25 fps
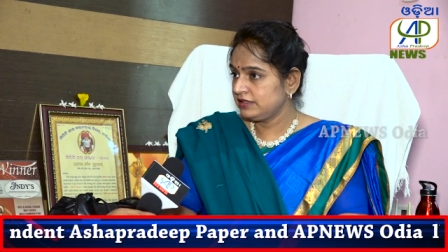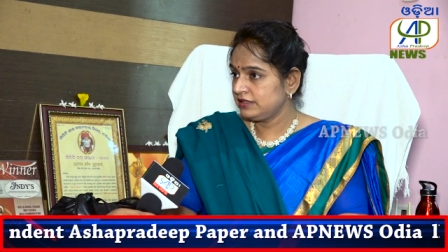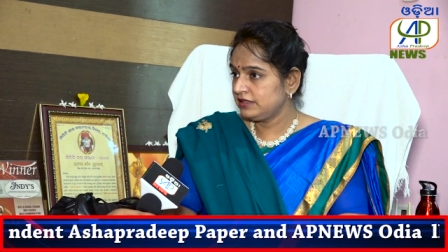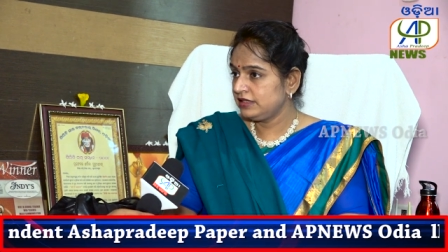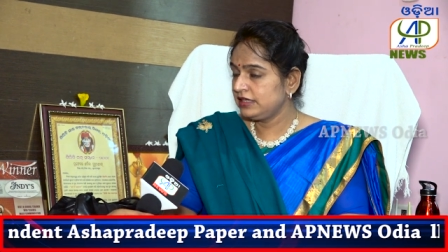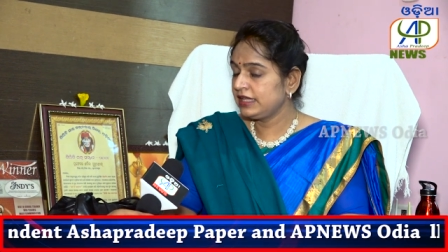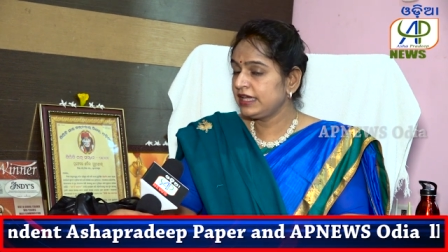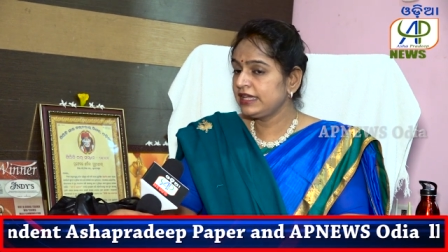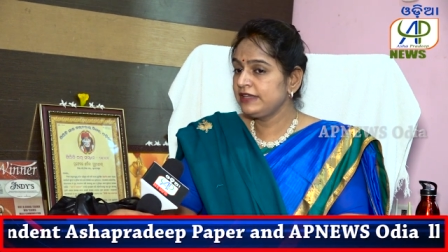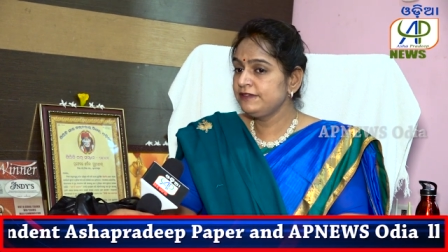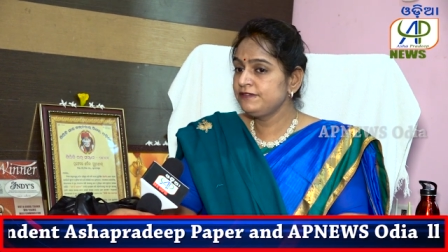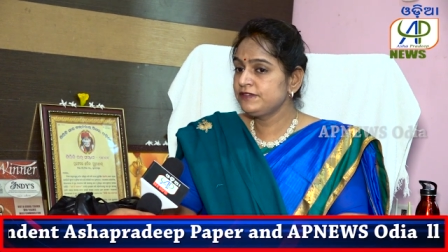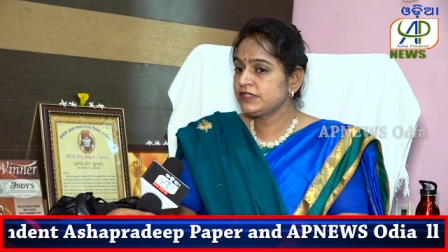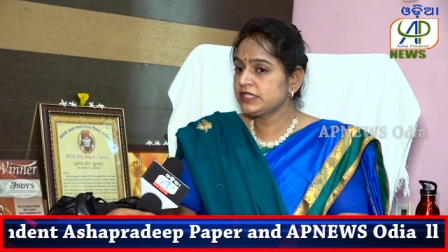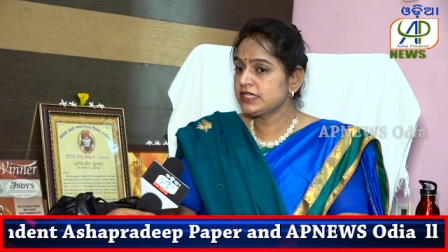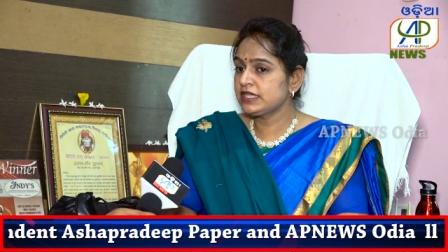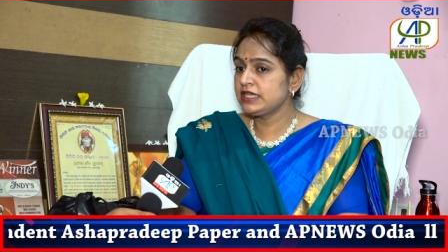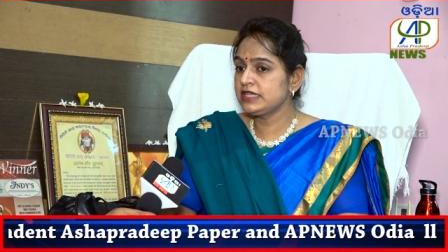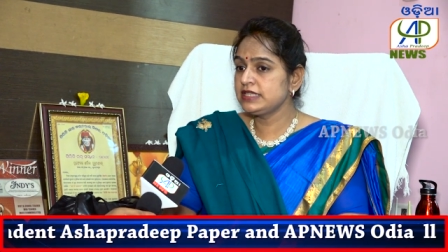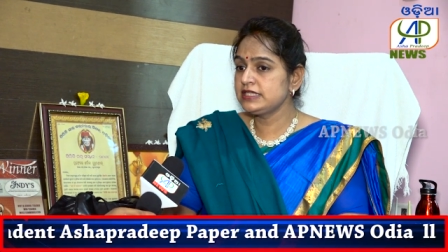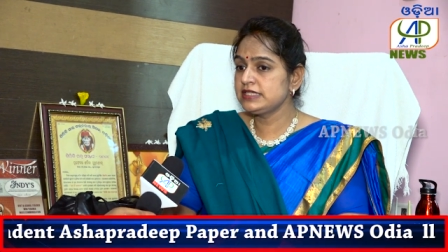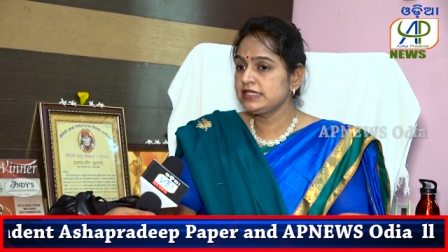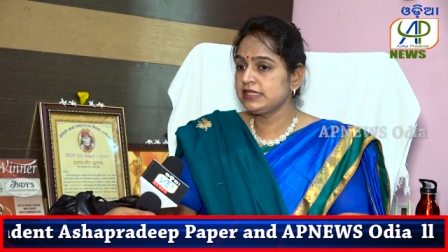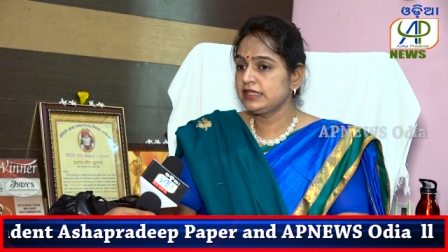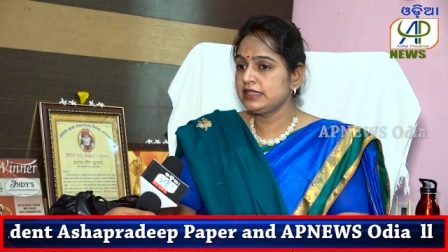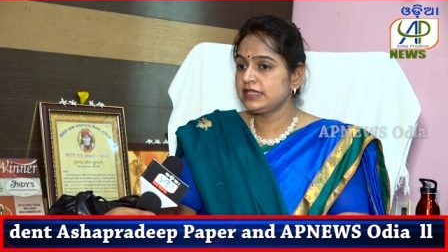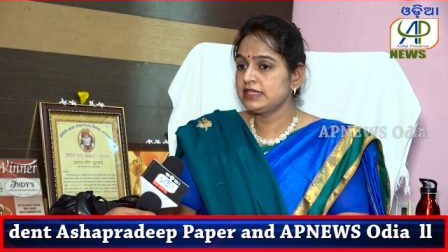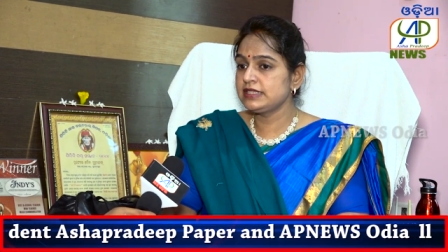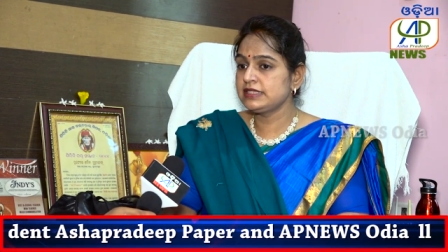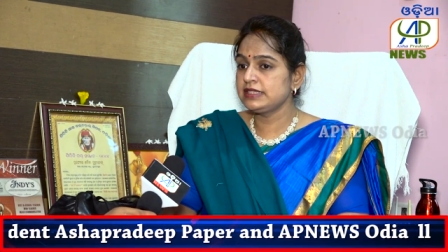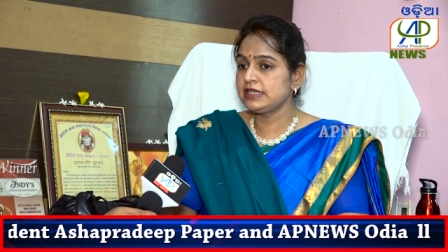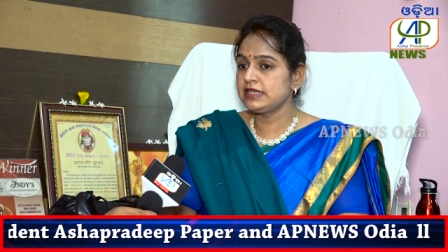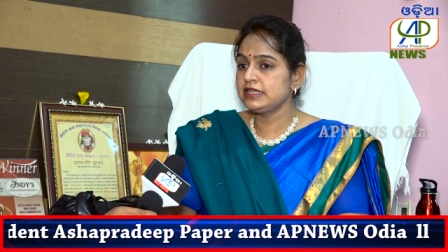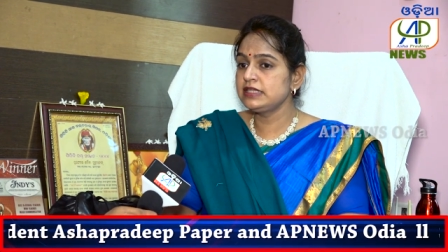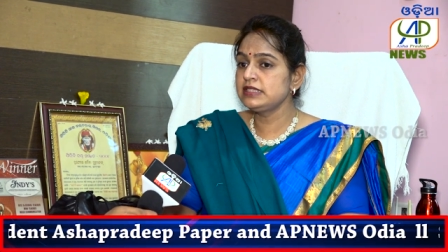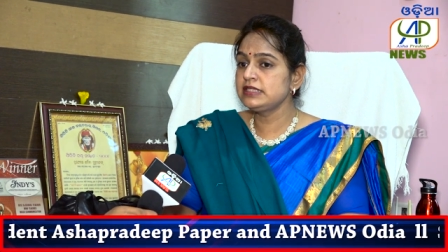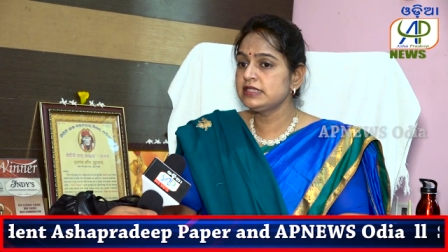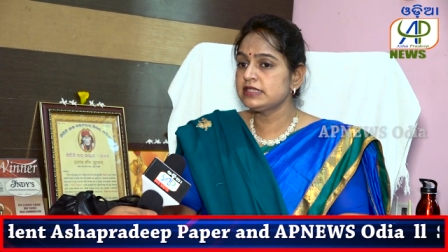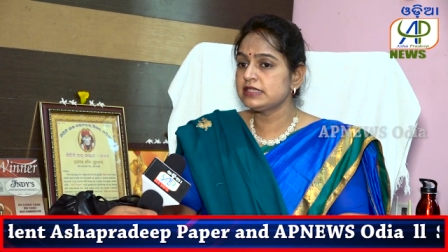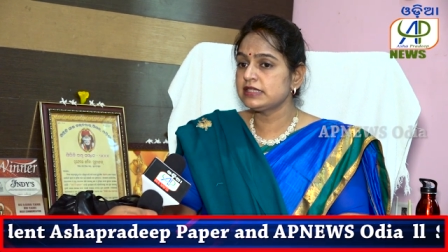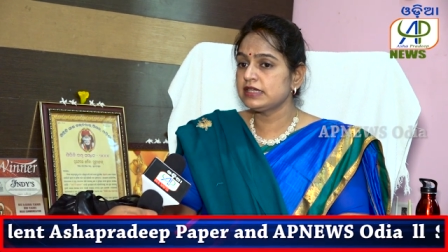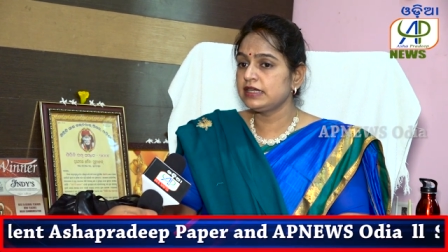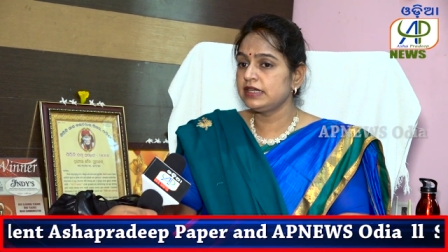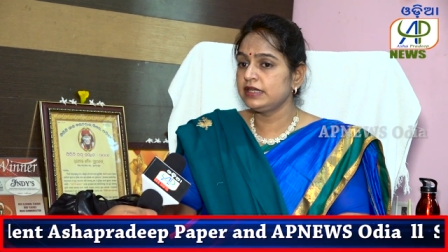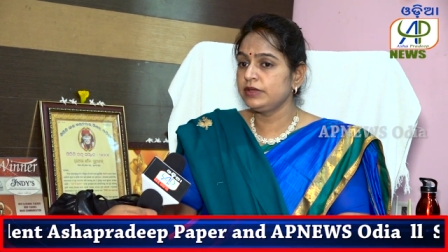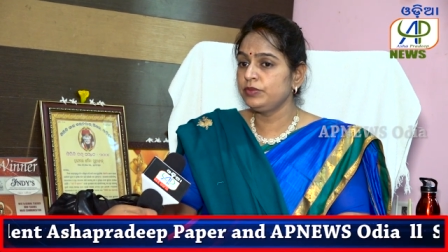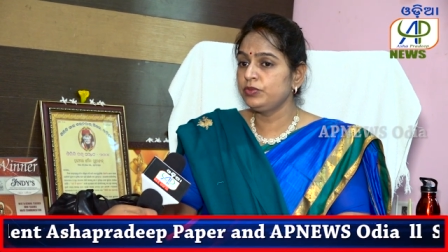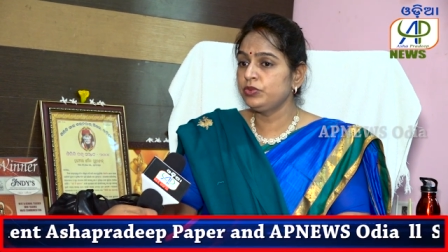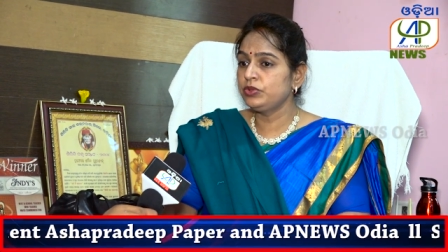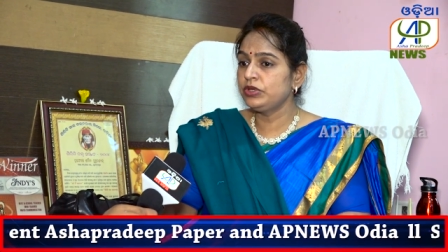Life skills in the sense,
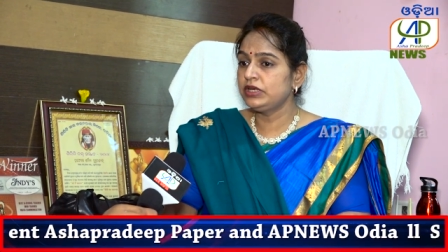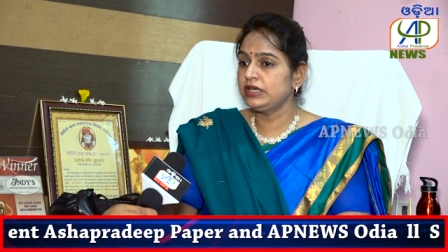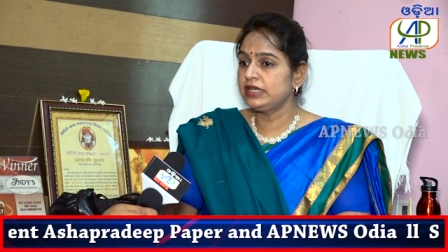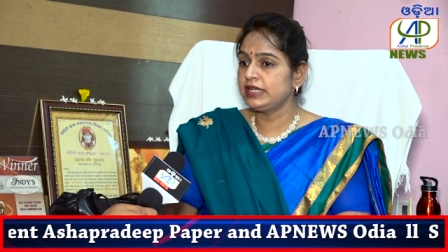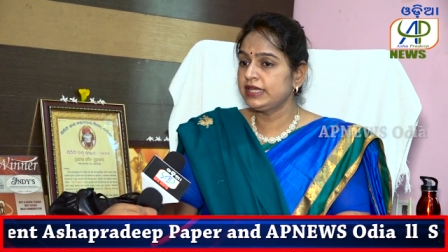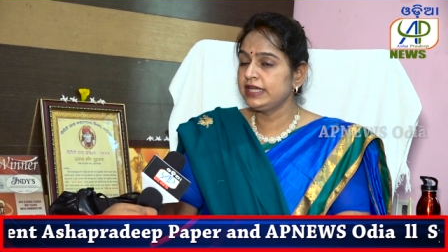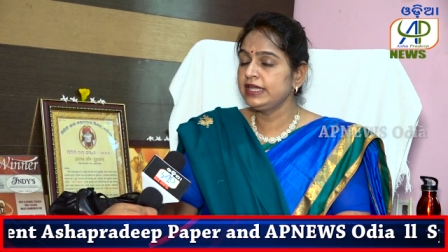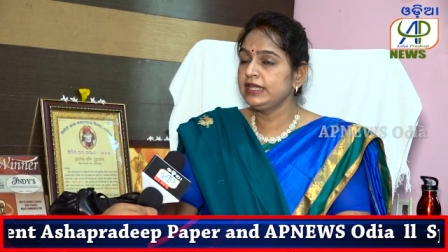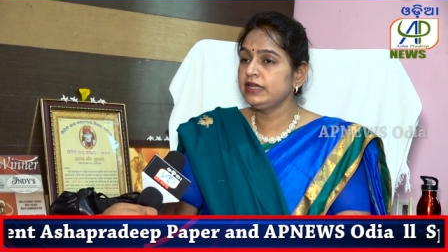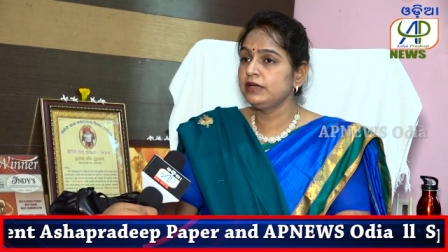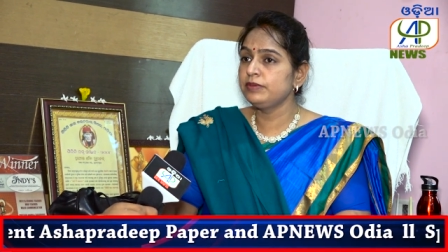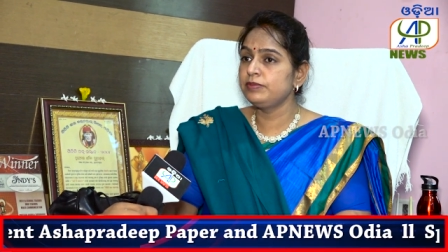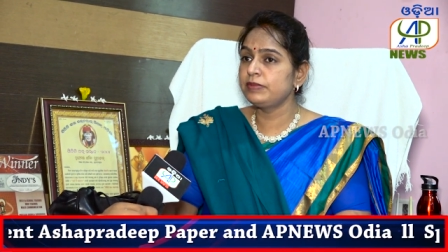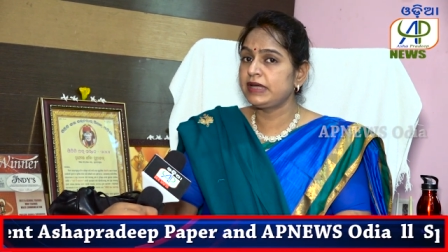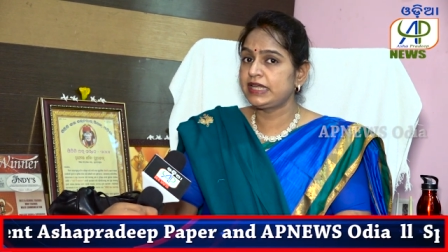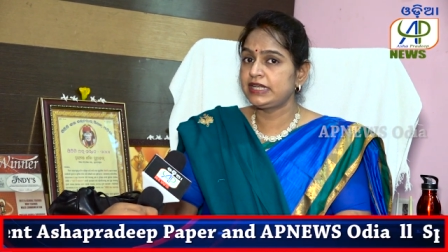I would like